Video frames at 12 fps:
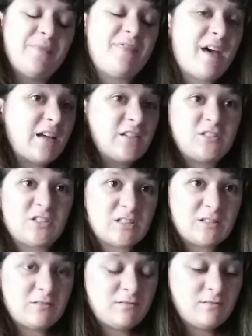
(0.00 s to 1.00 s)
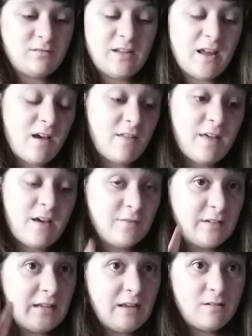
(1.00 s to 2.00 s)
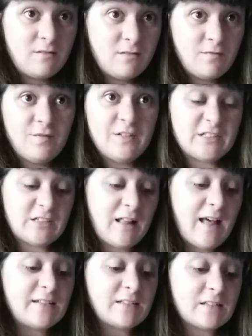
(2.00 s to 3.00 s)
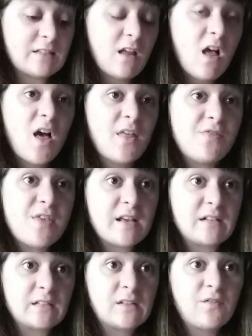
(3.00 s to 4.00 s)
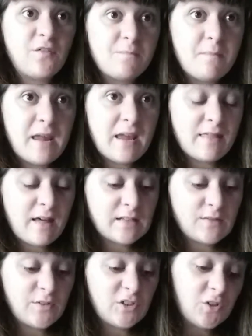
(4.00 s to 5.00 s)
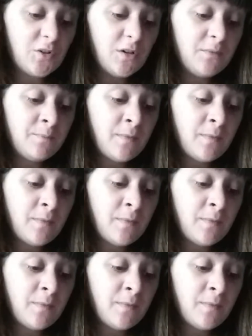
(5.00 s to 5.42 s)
That just, yeah, that really visualizes things for me, that's for sure.